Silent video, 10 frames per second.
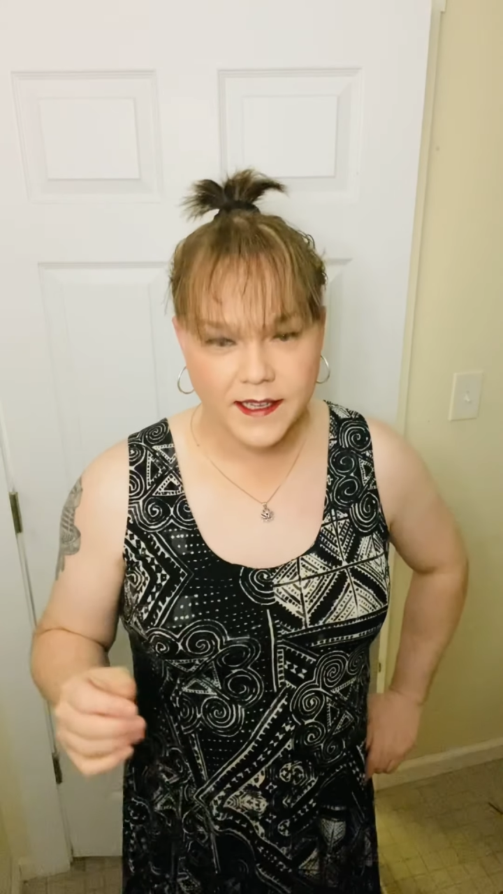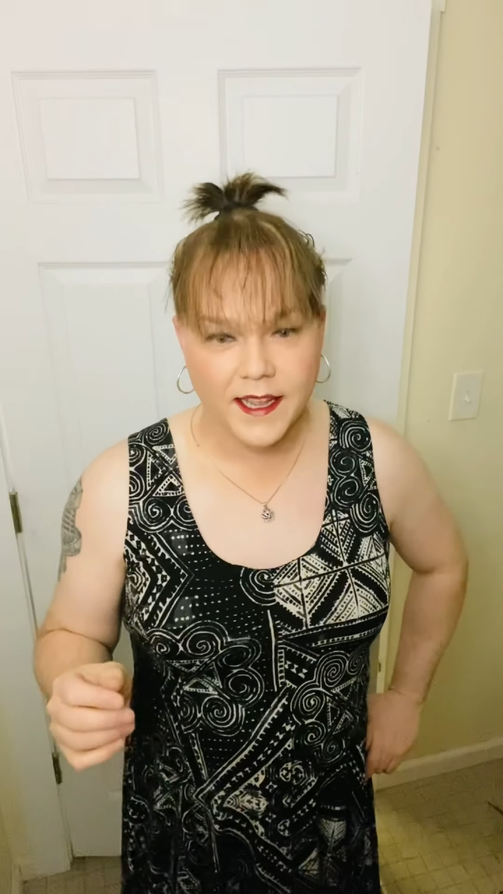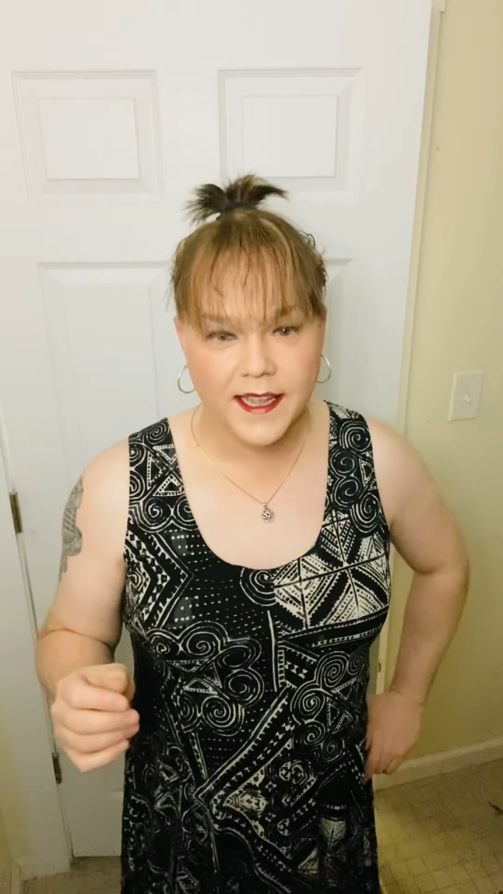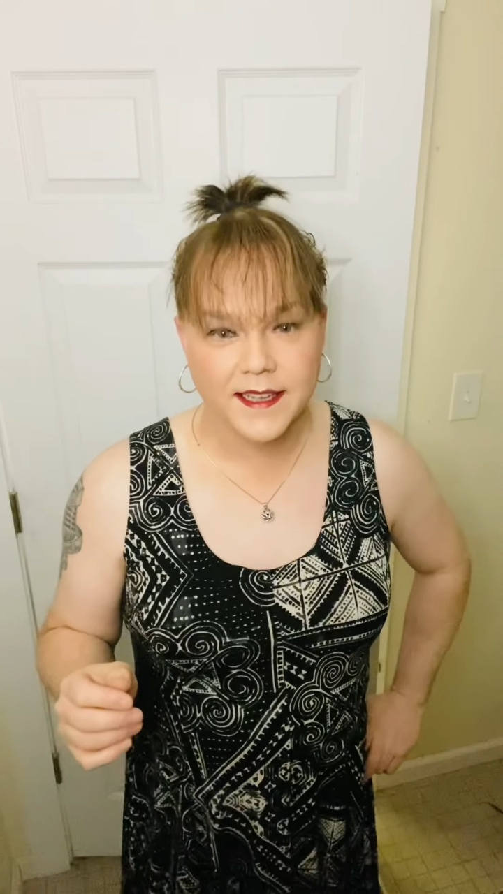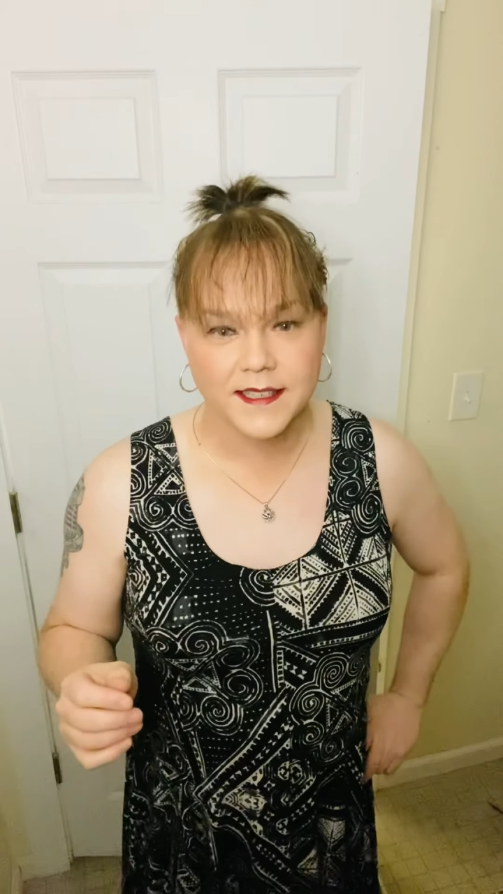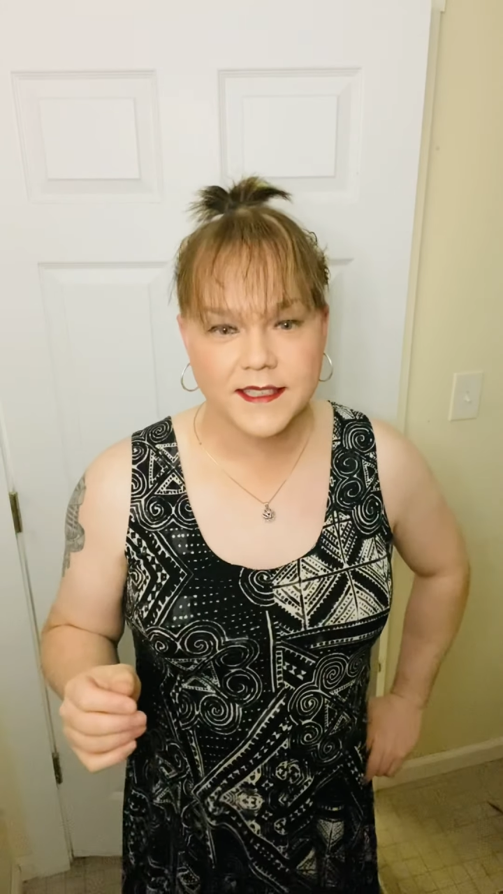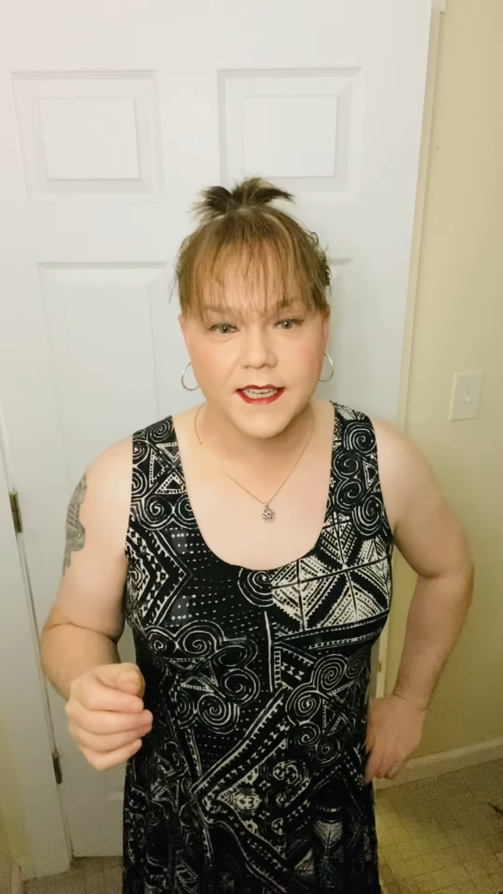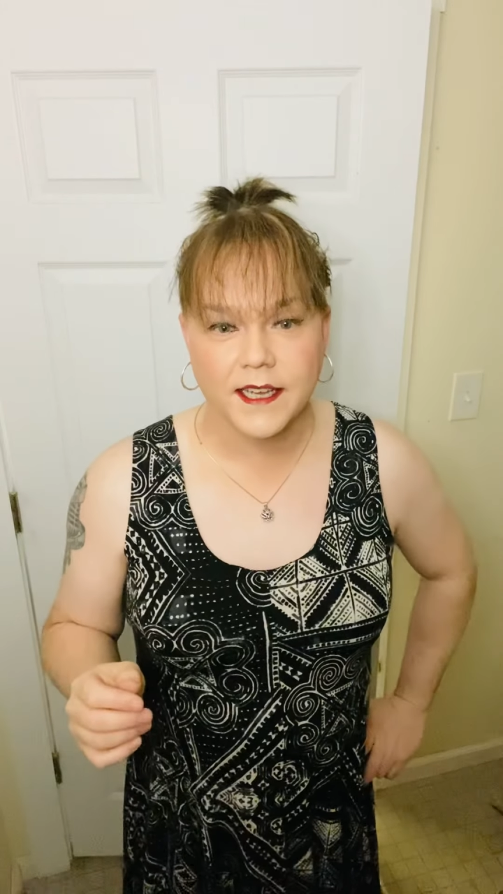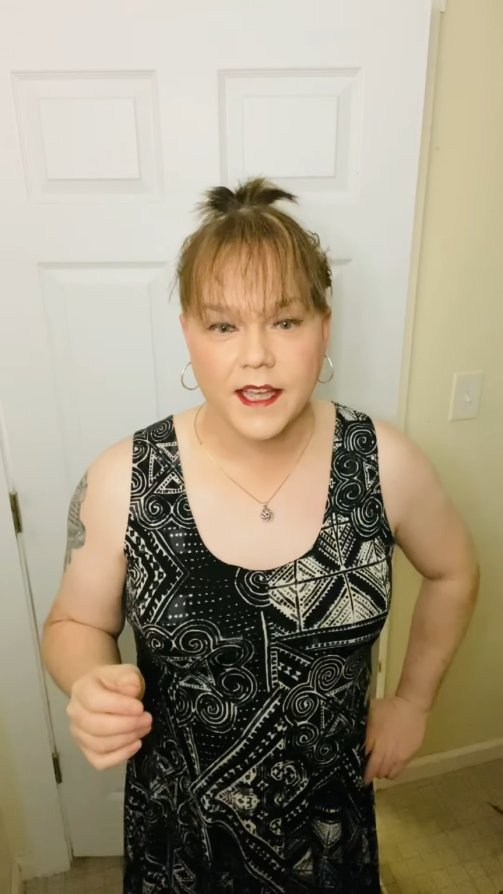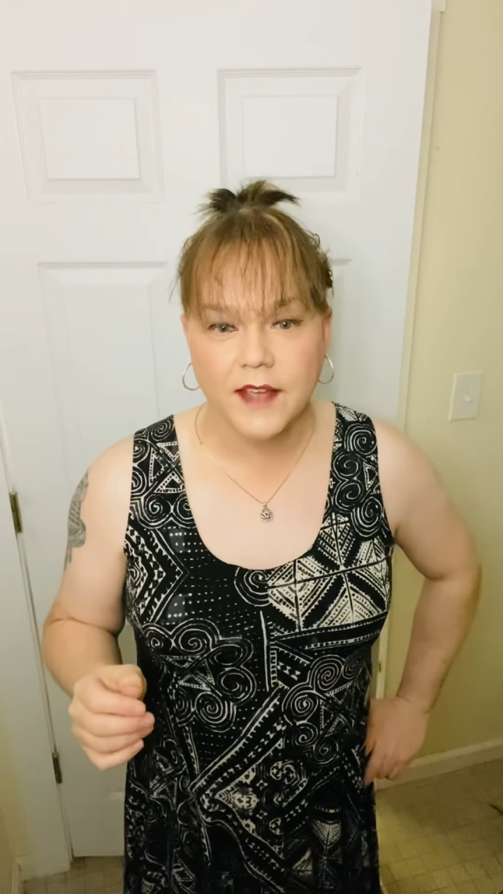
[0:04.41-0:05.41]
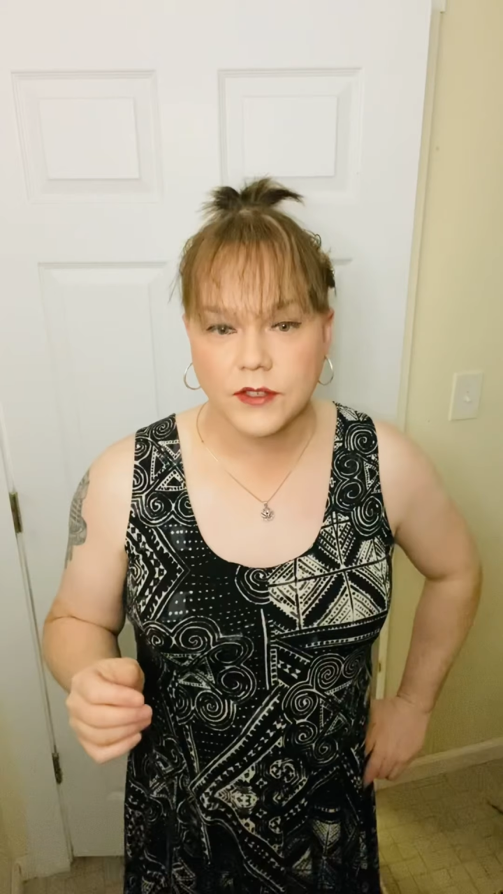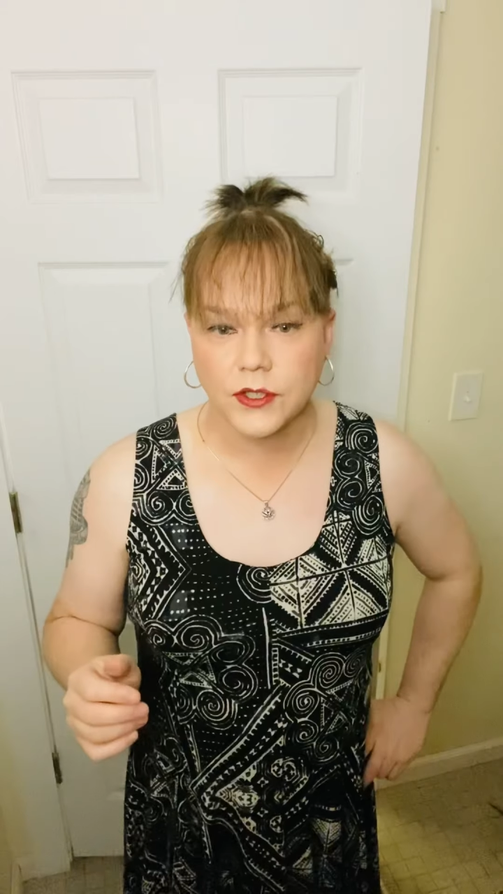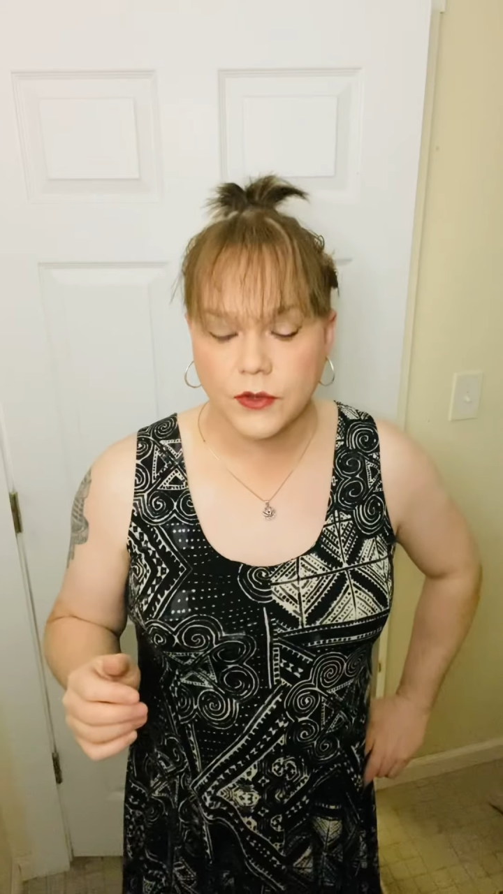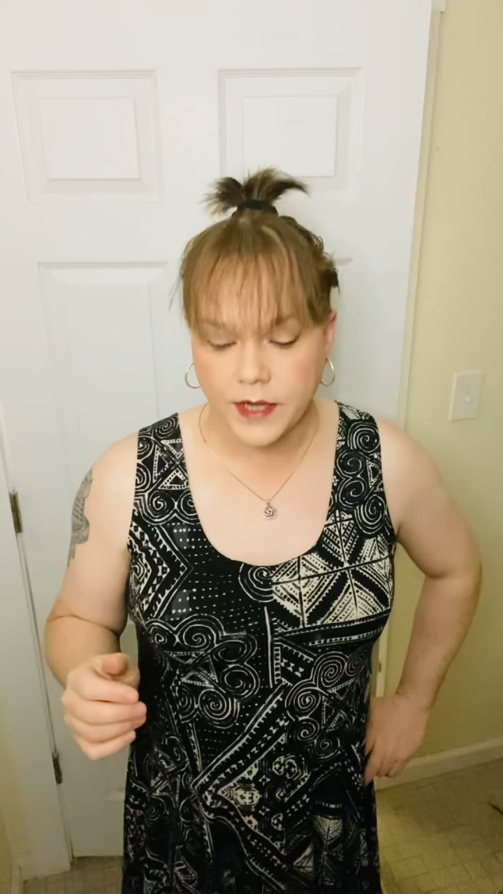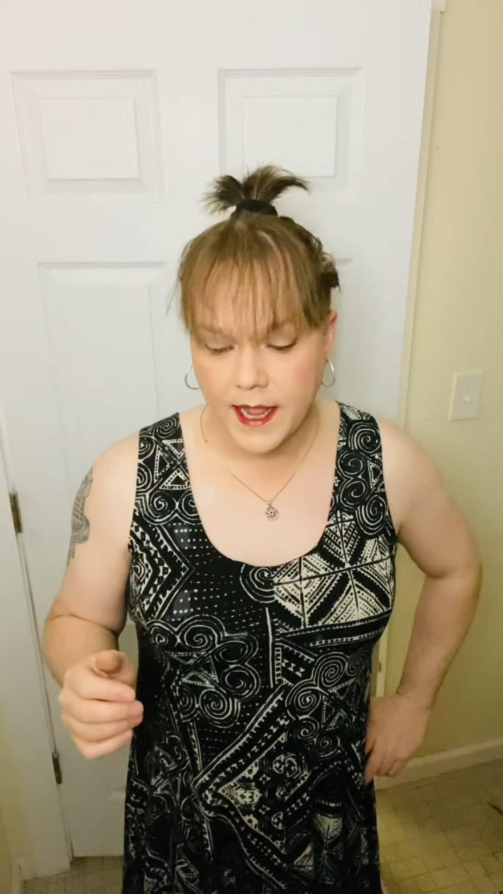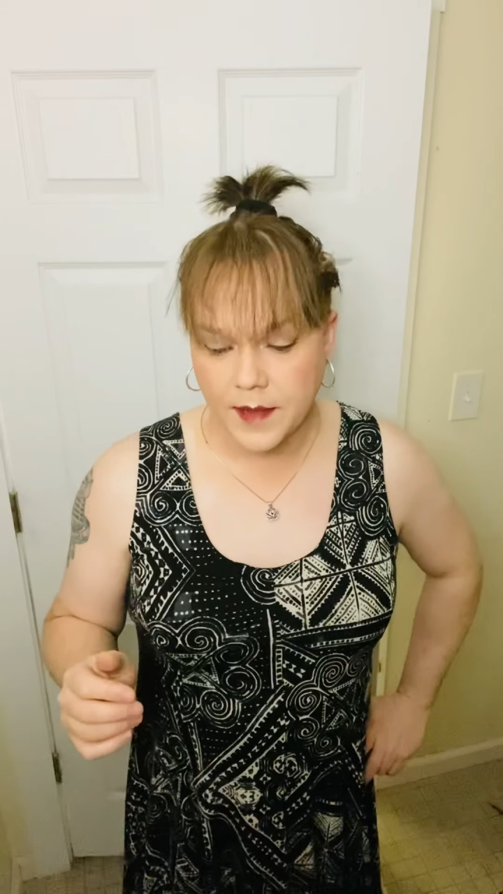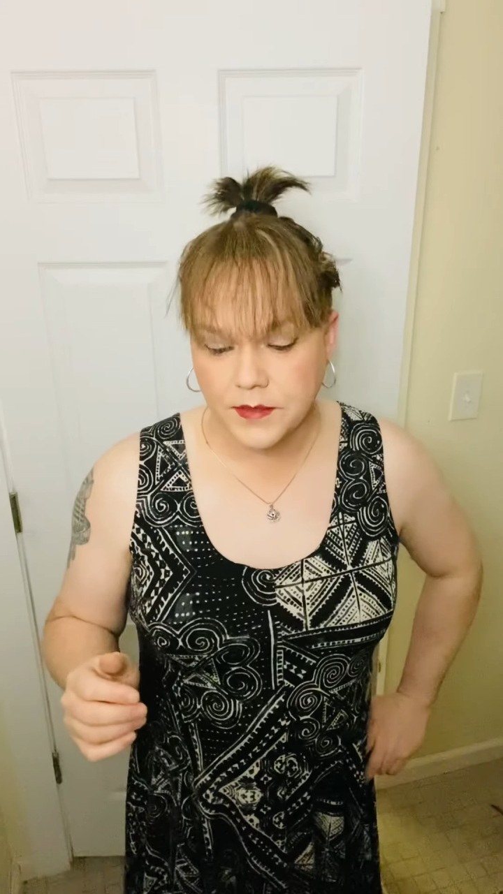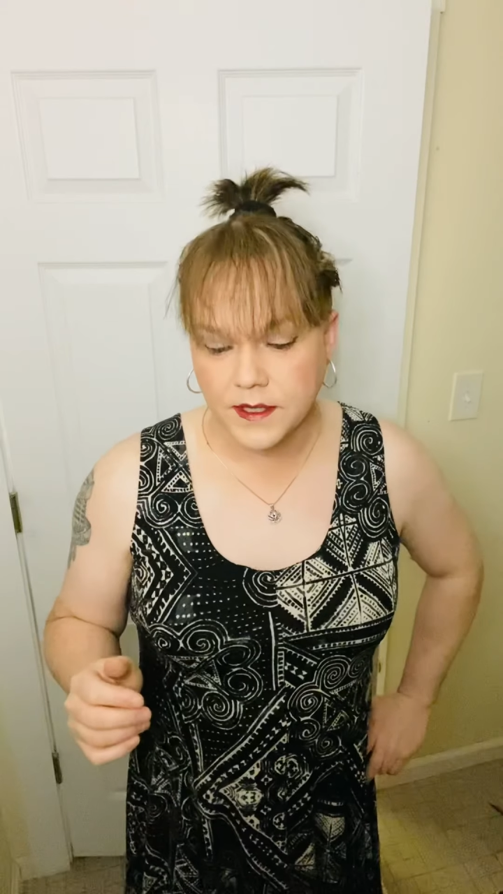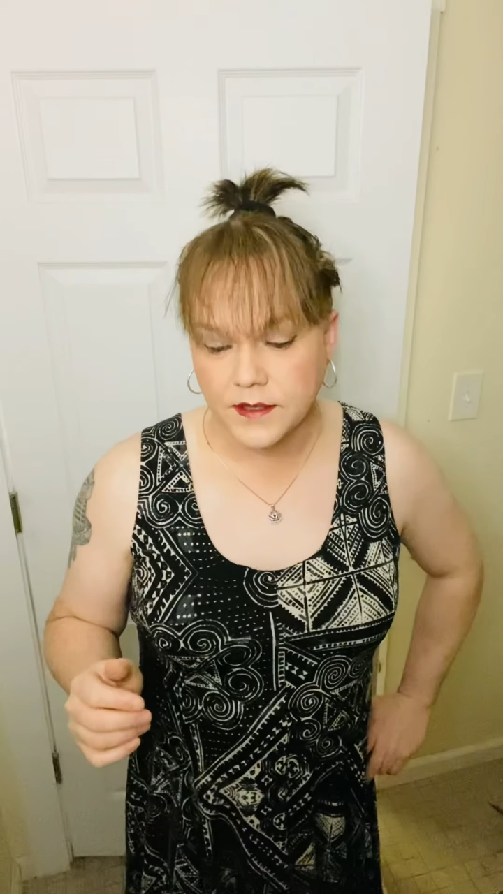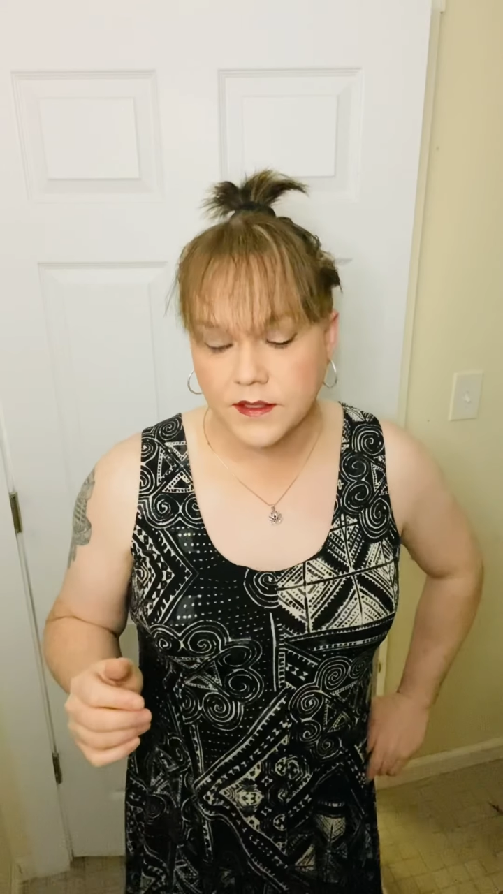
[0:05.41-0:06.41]
and after a short
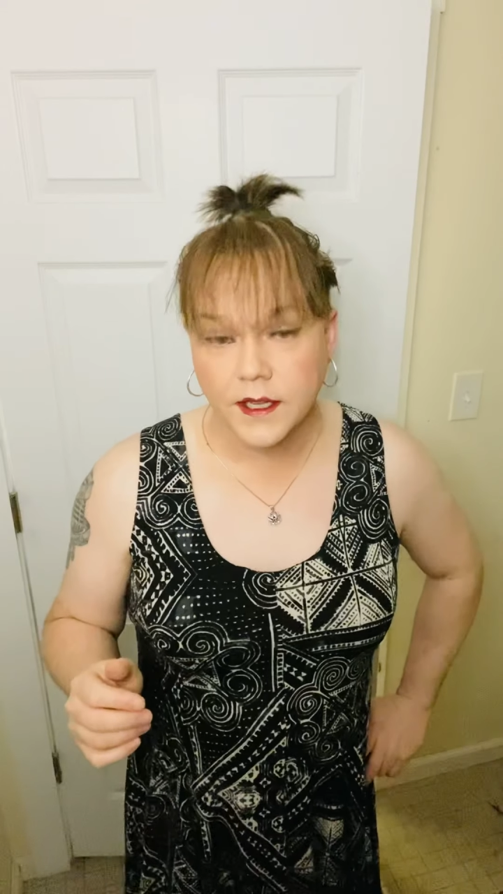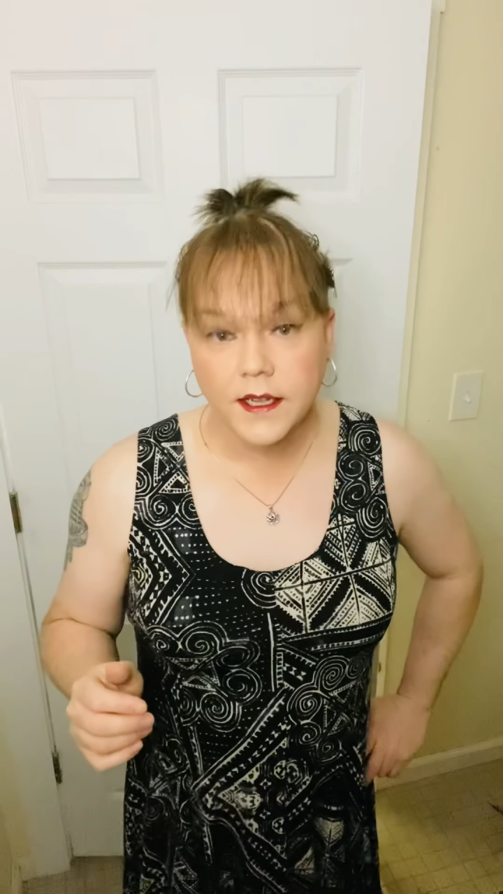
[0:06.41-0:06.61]
absence,